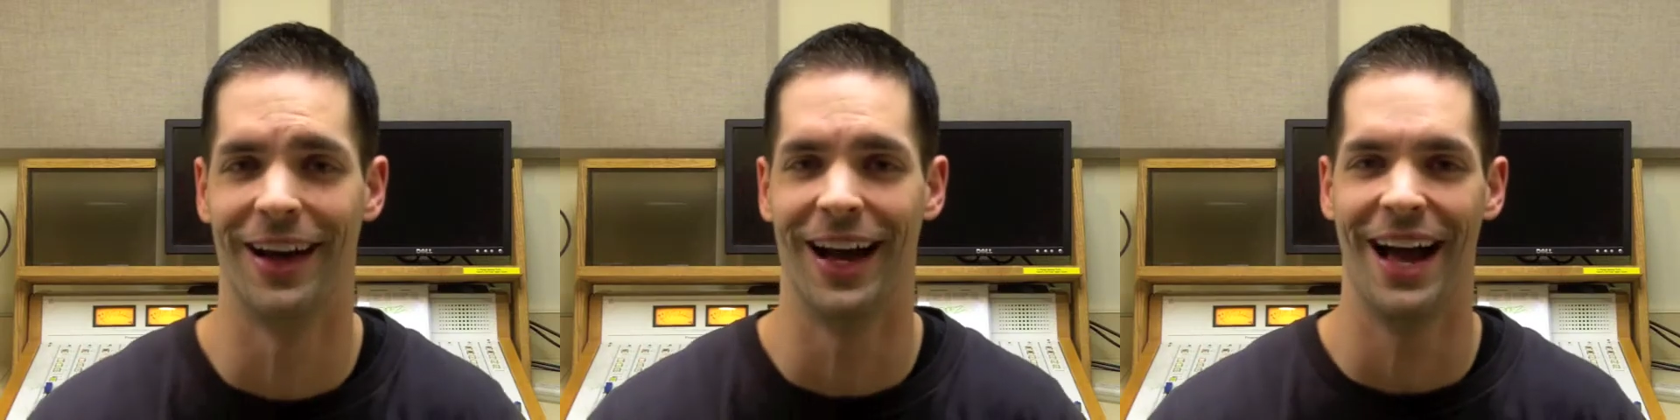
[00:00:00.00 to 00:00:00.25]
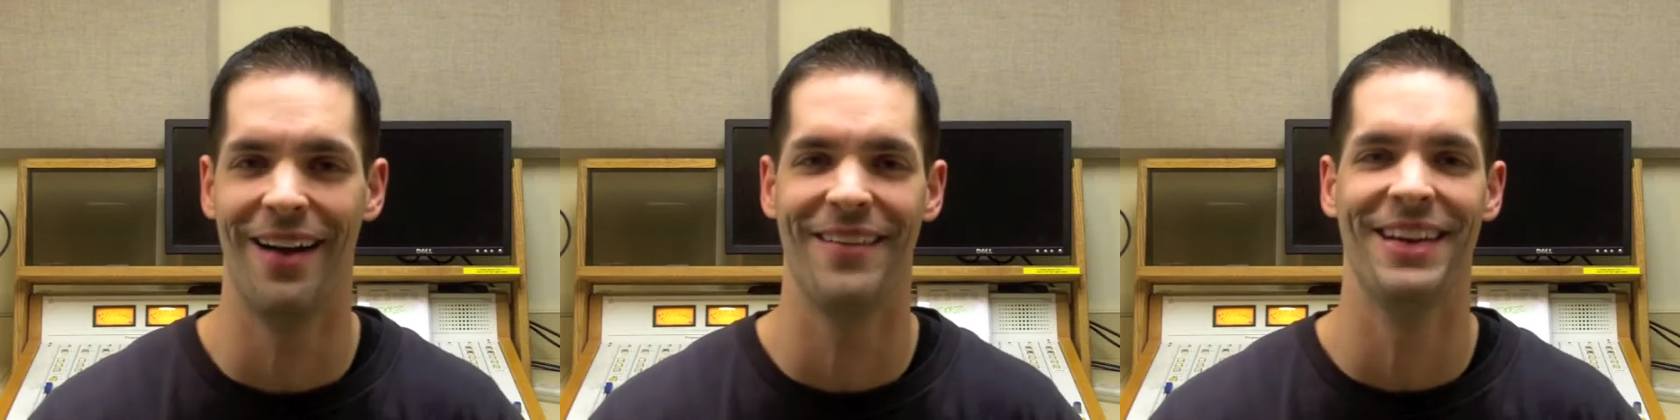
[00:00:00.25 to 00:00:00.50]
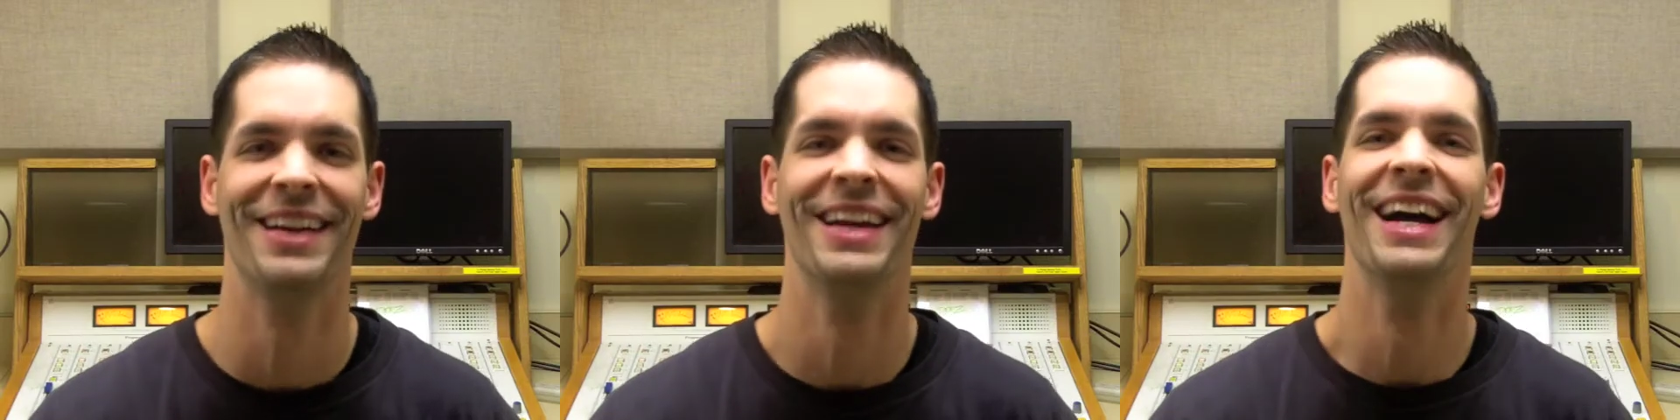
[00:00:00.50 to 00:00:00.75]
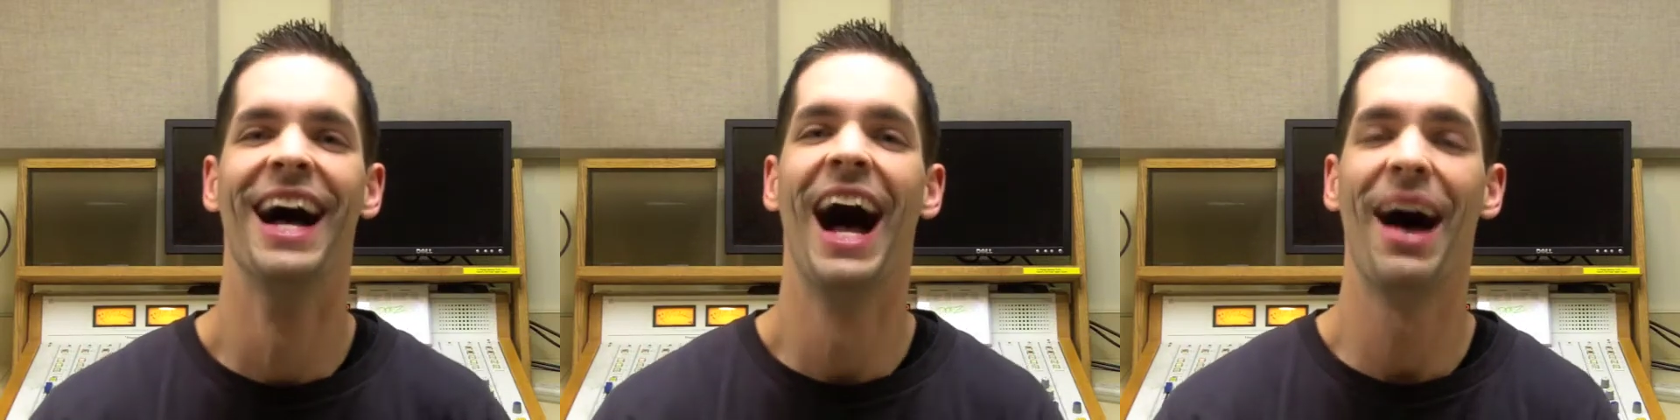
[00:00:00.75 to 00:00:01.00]

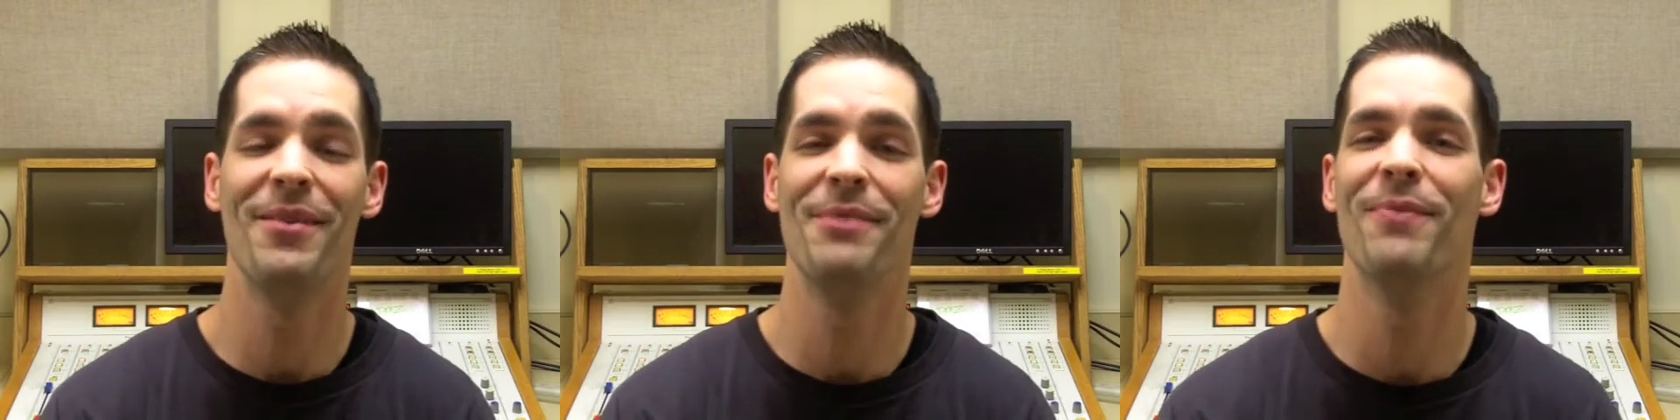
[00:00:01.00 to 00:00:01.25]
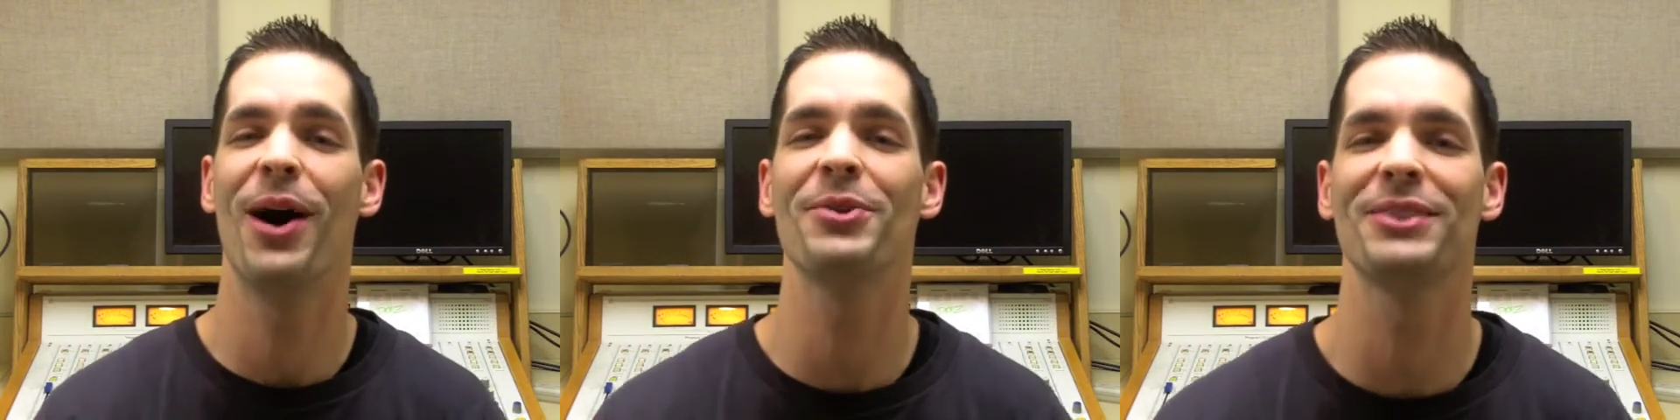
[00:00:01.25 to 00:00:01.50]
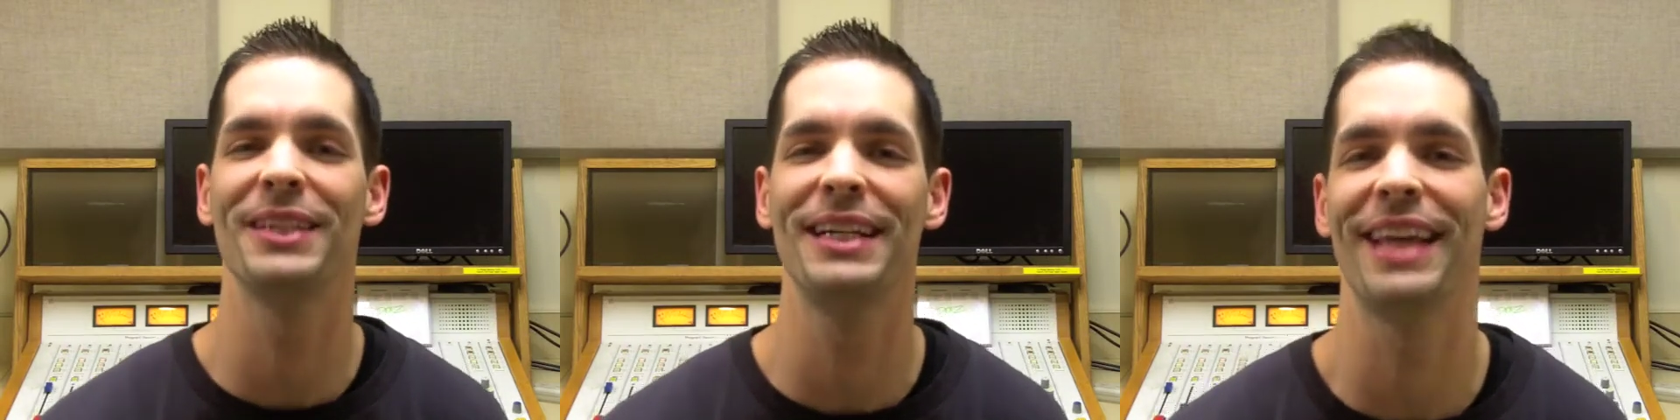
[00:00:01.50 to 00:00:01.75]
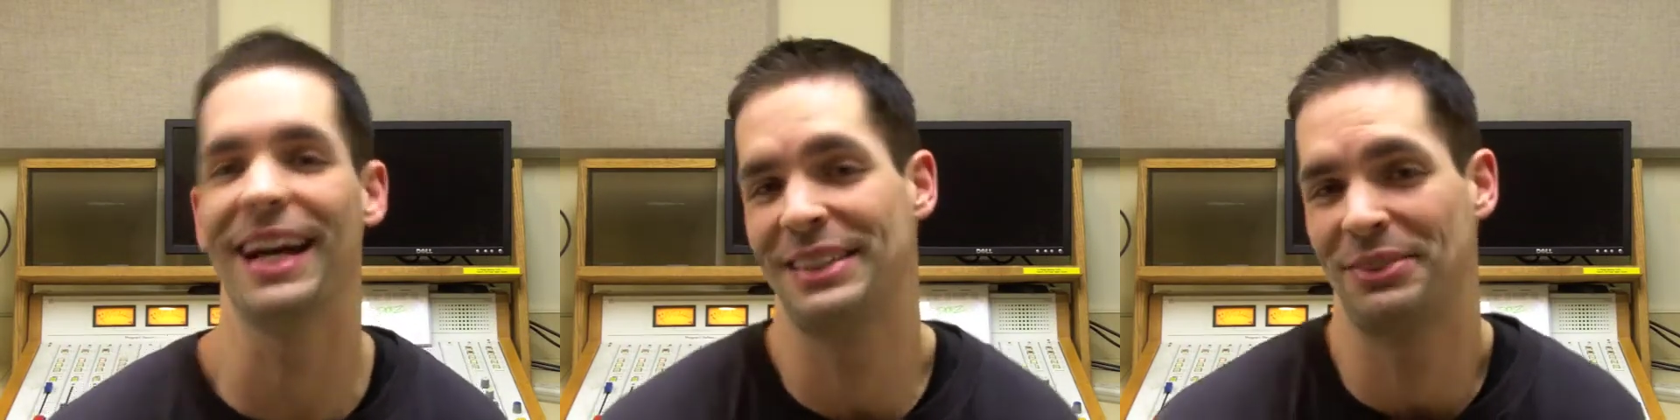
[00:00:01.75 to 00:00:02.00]
I mean, mostly
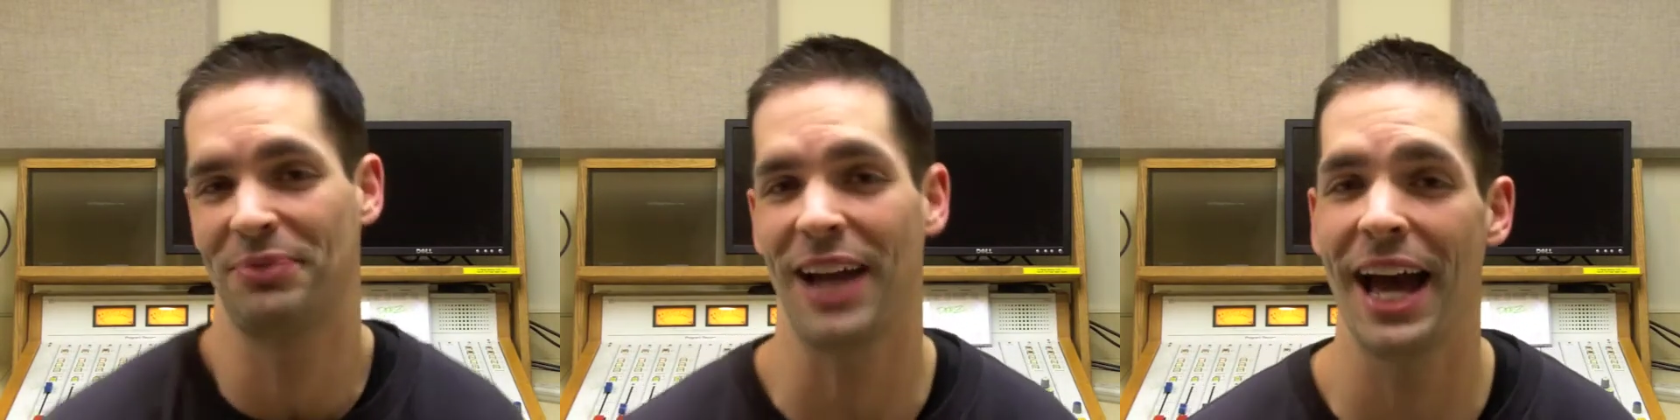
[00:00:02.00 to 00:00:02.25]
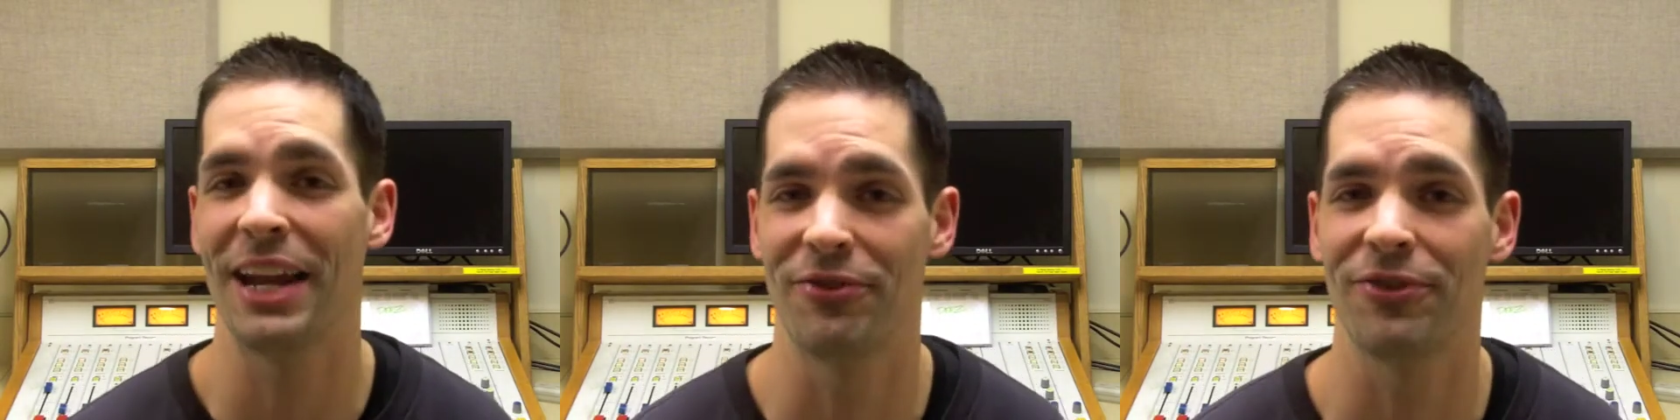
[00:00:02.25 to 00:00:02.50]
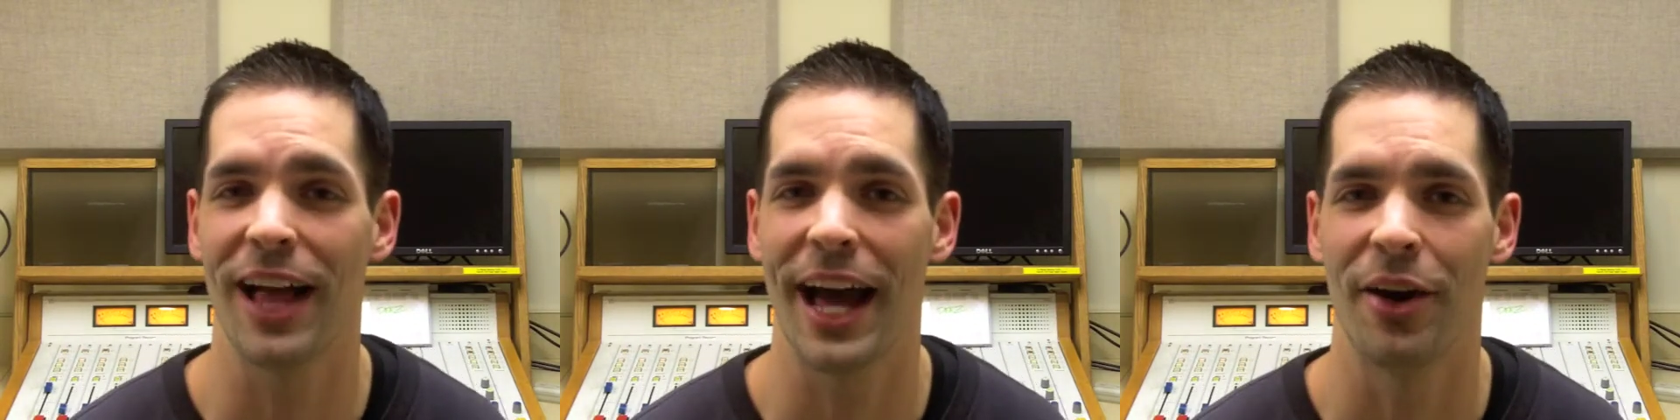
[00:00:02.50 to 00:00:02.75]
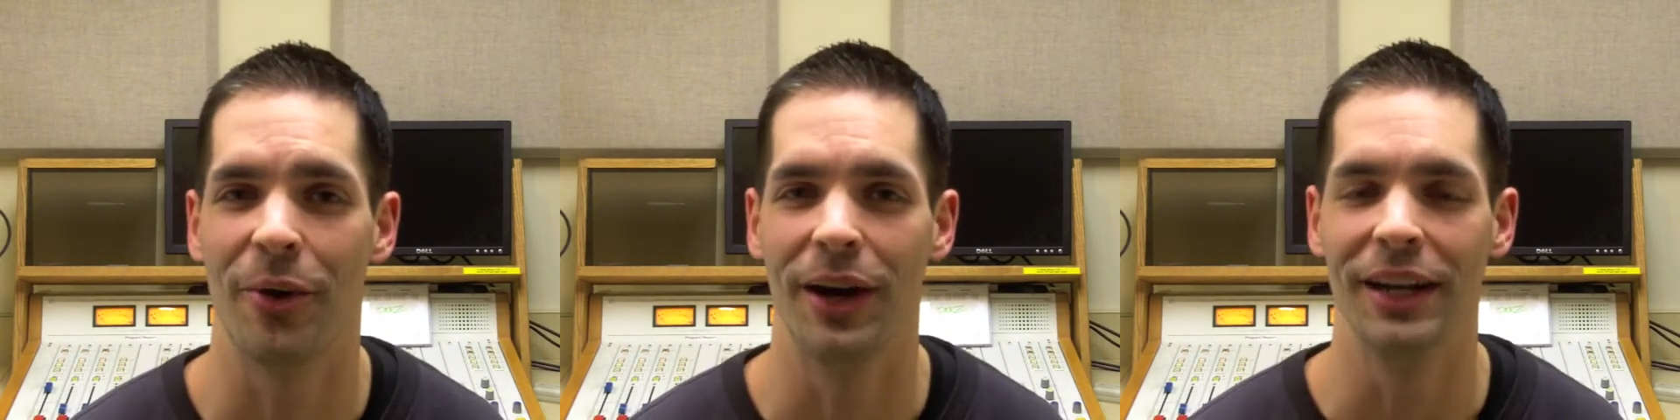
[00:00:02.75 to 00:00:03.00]
that's kind of
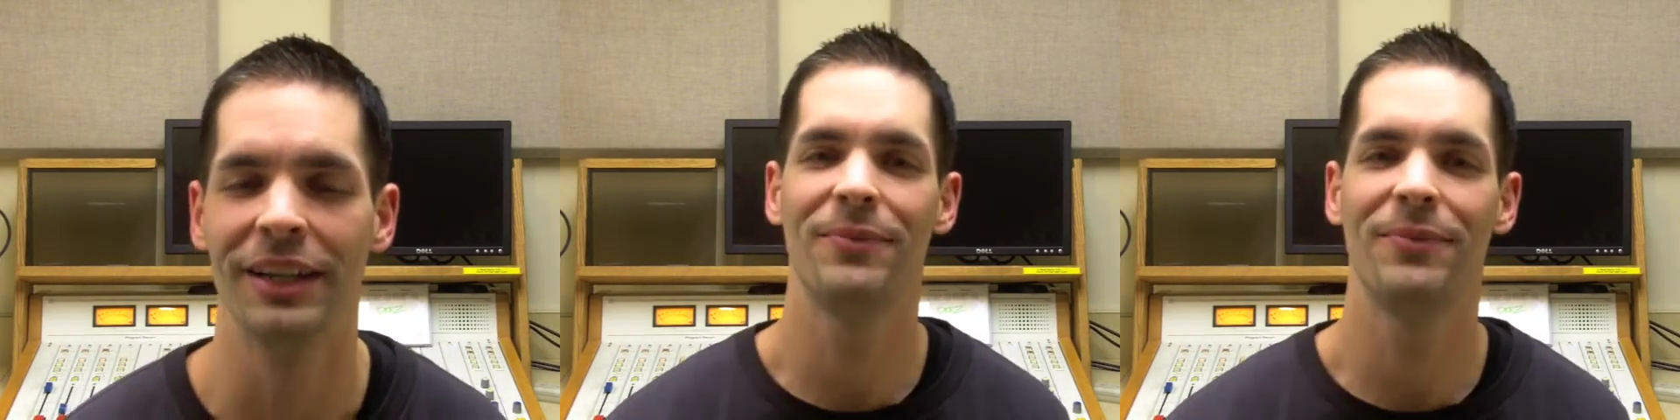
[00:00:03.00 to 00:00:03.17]
flattering.